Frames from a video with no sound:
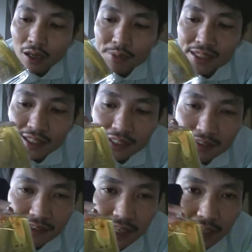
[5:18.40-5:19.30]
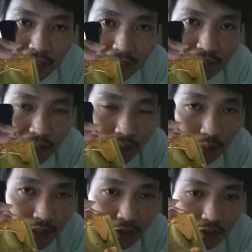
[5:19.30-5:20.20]
Besides that, I have nothing
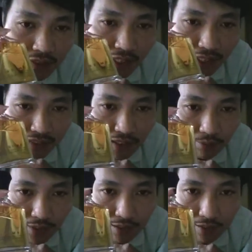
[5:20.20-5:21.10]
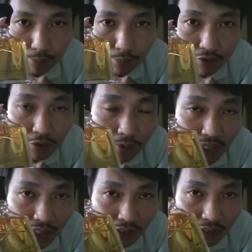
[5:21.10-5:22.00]
much to say except that the perfume
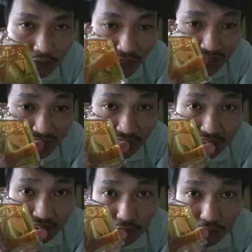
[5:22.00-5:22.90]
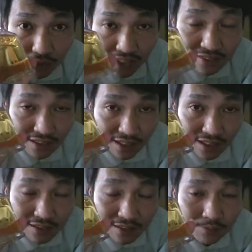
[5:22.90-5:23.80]
guide rates this as 3
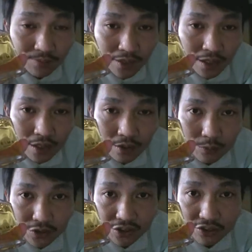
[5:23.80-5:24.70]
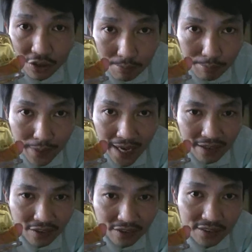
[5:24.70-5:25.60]
stars, which is not bad
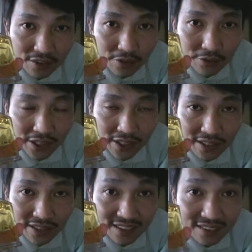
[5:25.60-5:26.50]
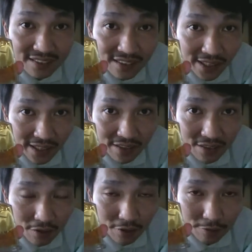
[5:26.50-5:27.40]
considering their dislike
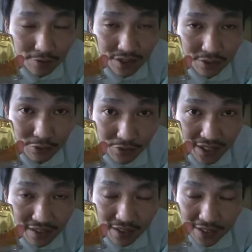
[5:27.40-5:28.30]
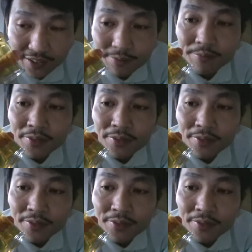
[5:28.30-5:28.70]
of the Creed line.